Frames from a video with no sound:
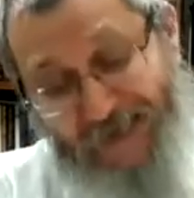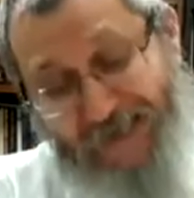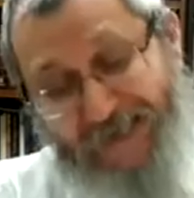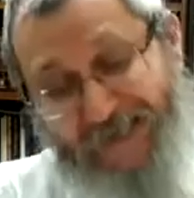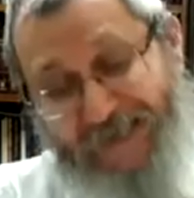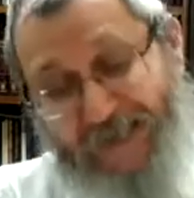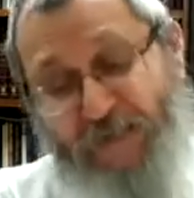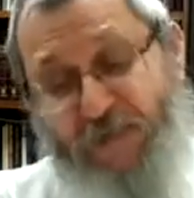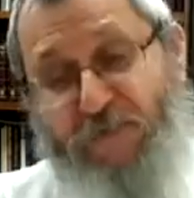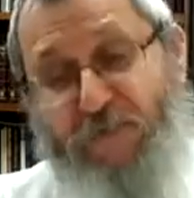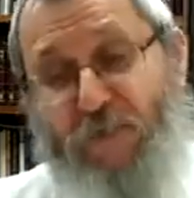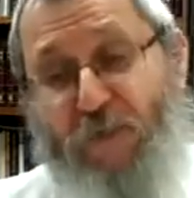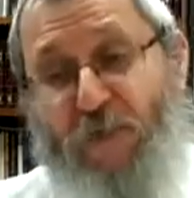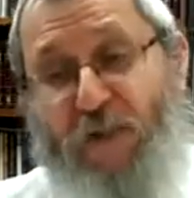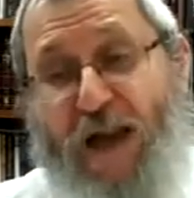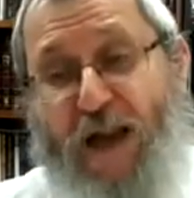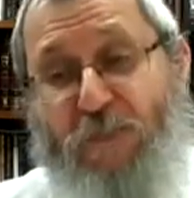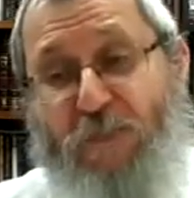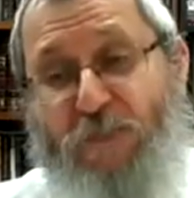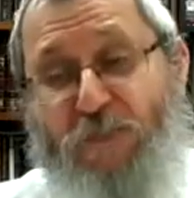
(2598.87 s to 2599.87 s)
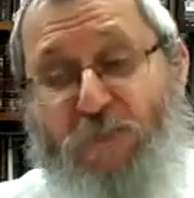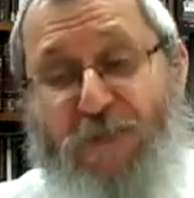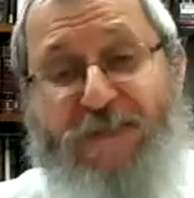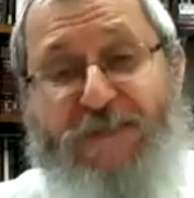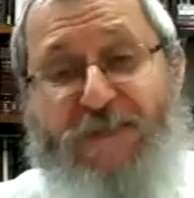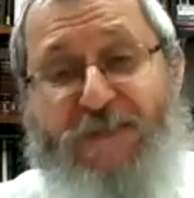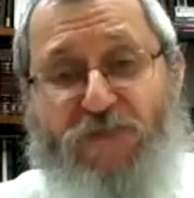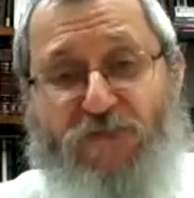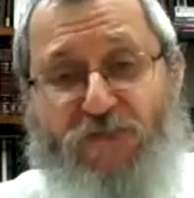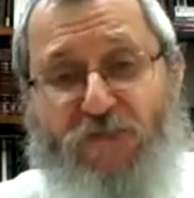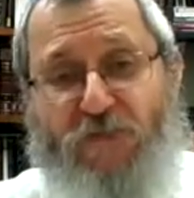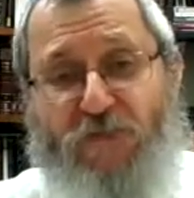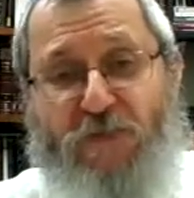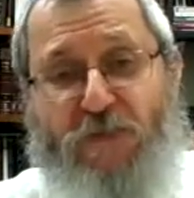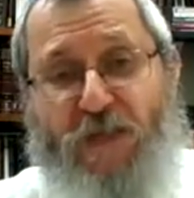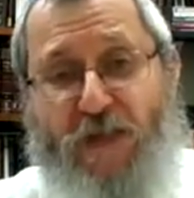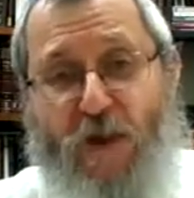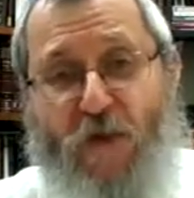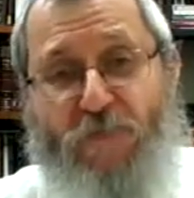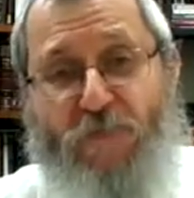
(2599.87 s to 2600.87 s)
Second of all, I was once in a
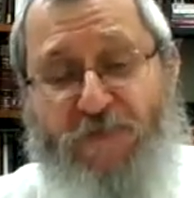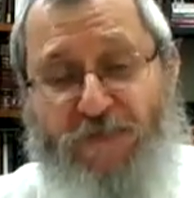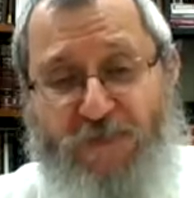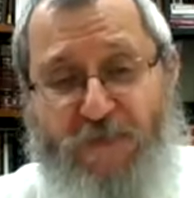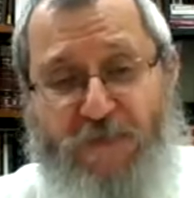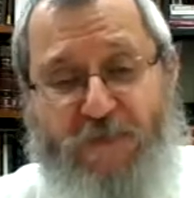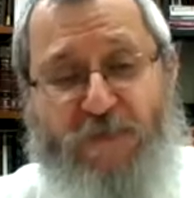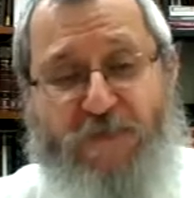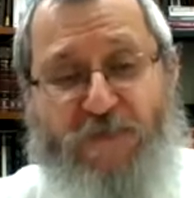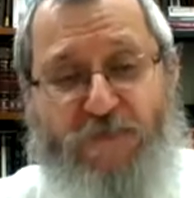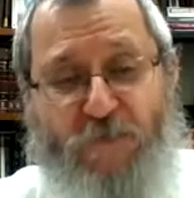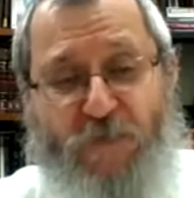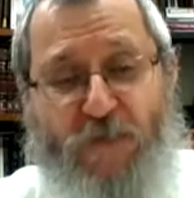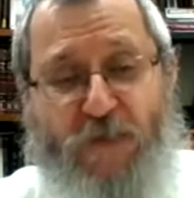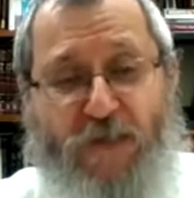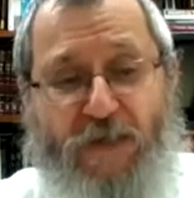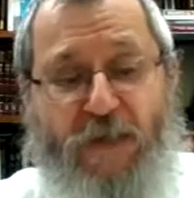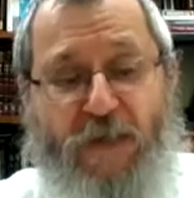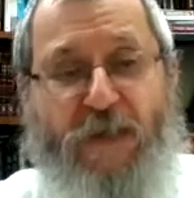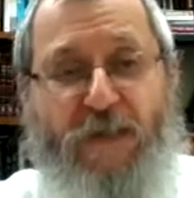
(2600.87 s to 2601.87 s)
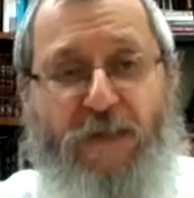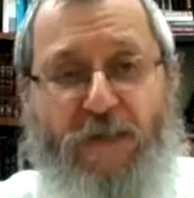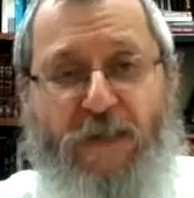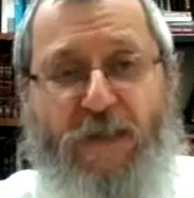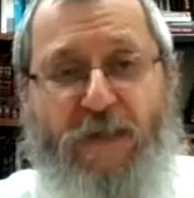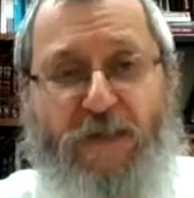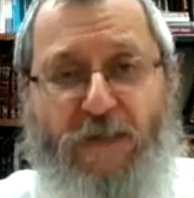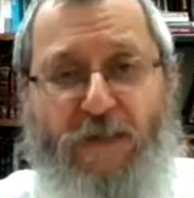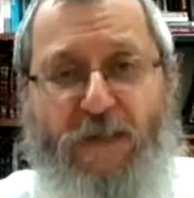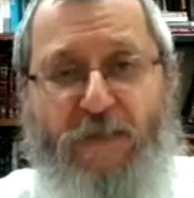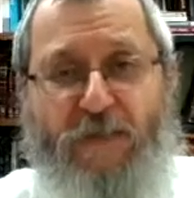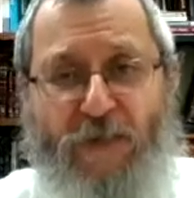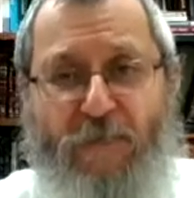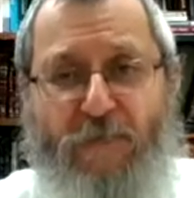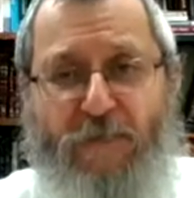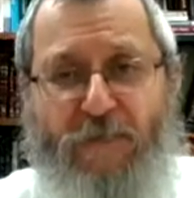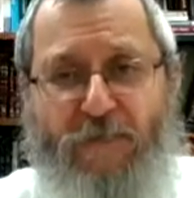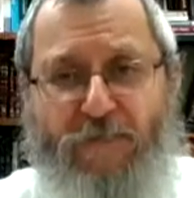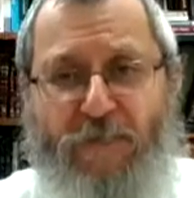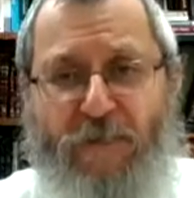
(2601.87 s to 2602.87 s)
shul overseas where the
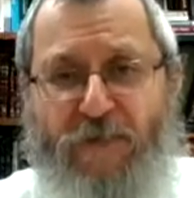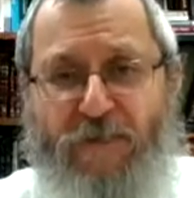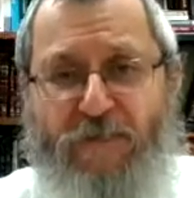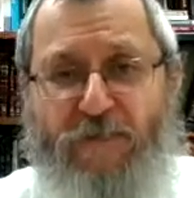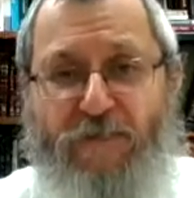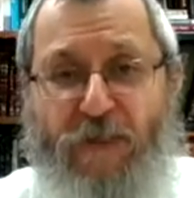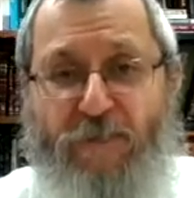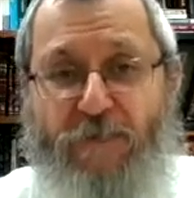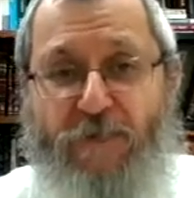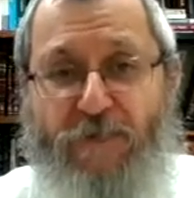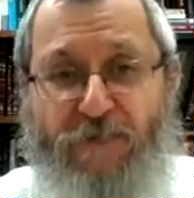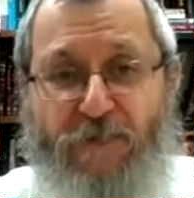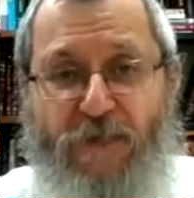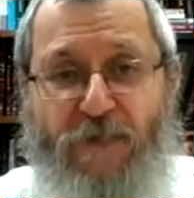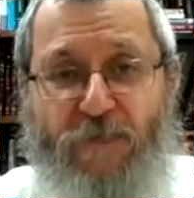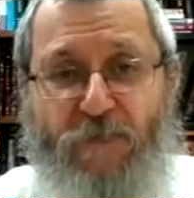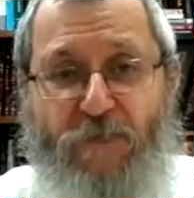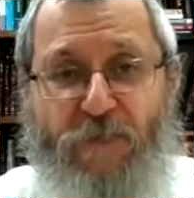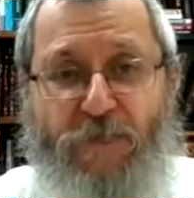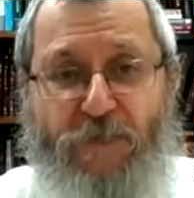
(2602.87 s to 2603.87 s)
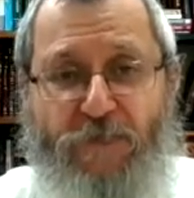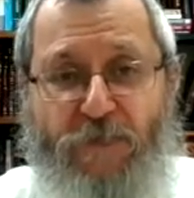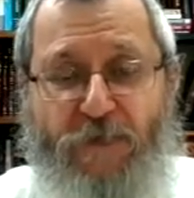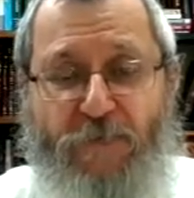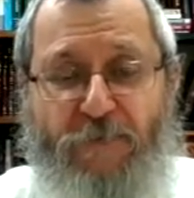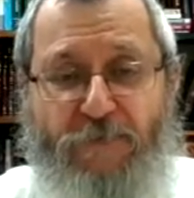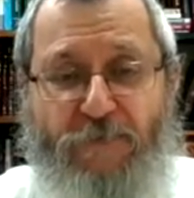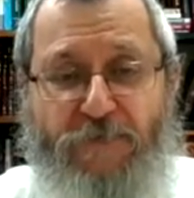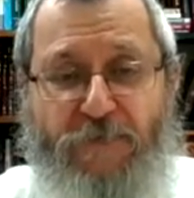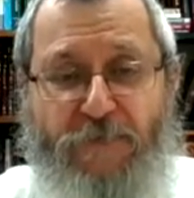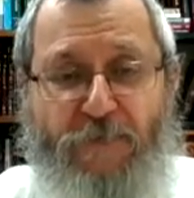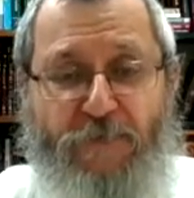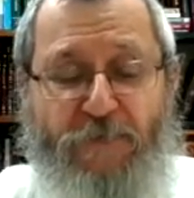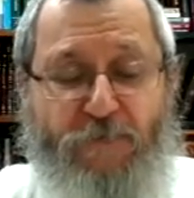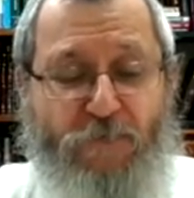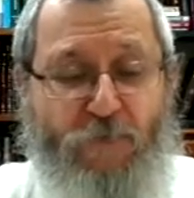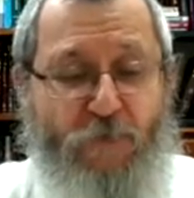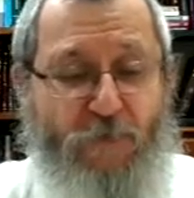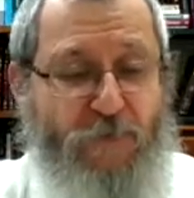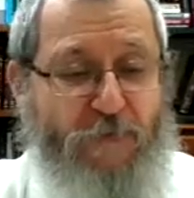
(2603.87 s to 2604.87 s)
rabbi together with some of the
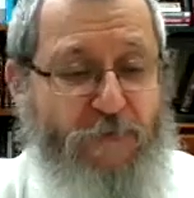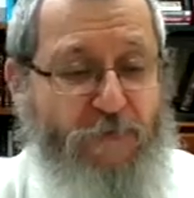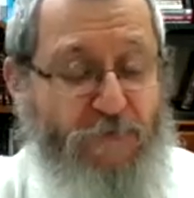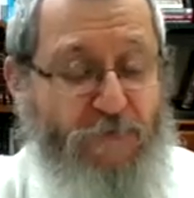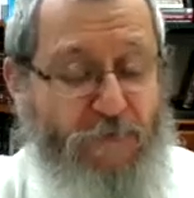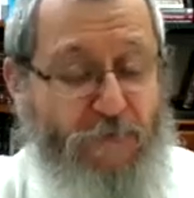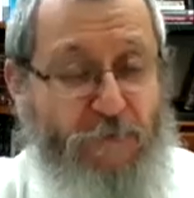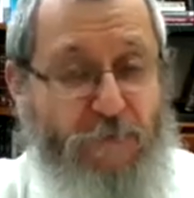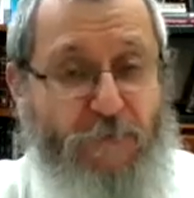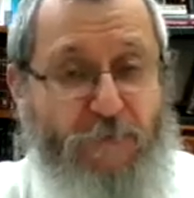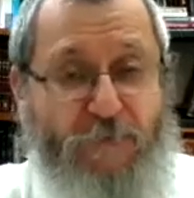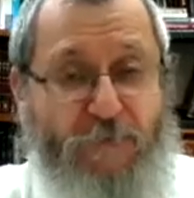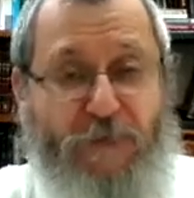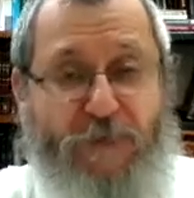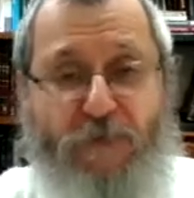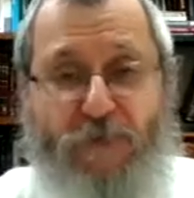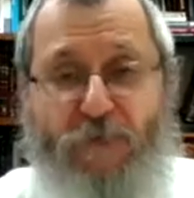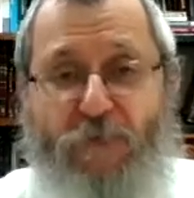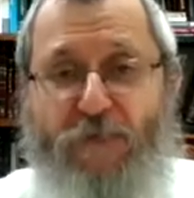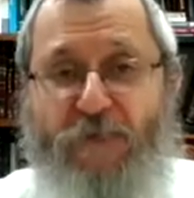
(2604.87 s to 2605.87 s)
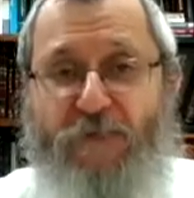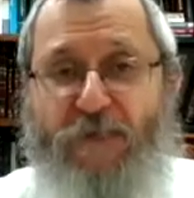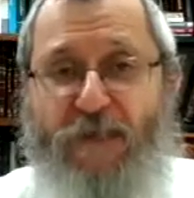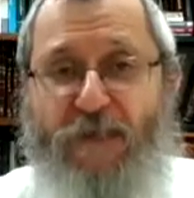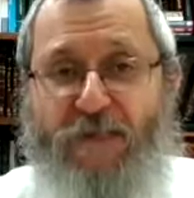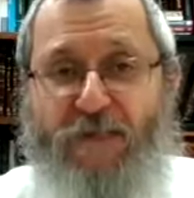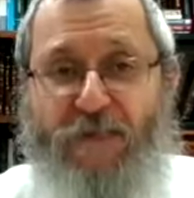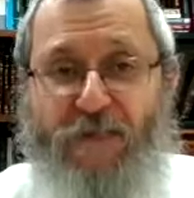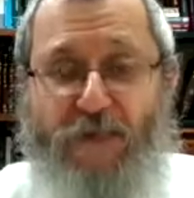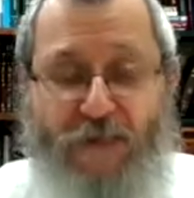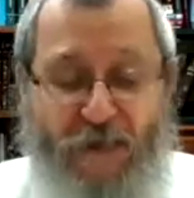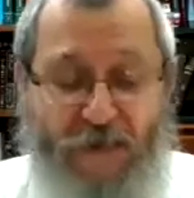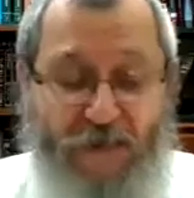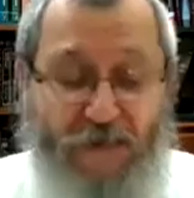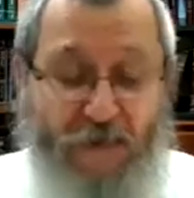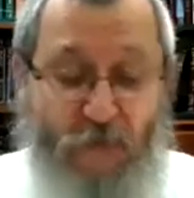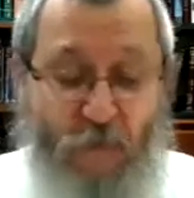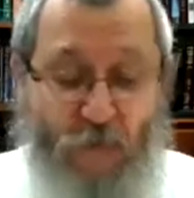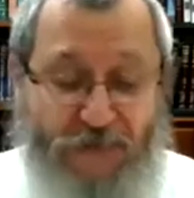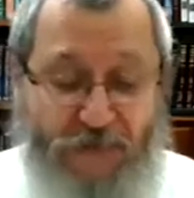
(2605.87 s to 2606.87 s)
board members, people there thought that
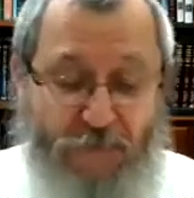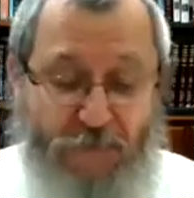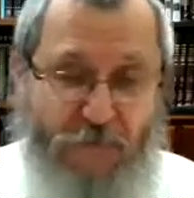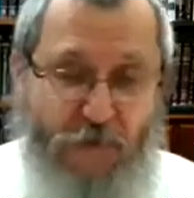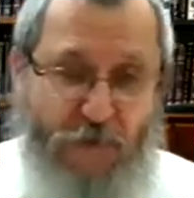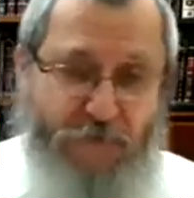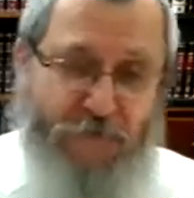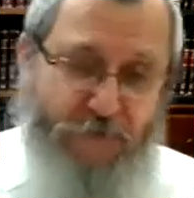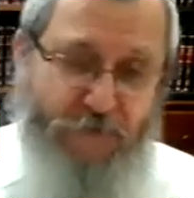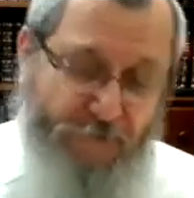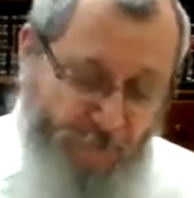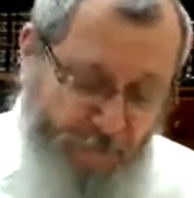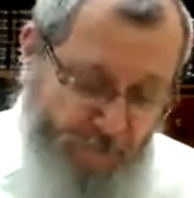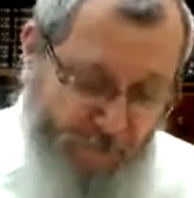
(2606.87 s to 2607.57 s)
there was a problem,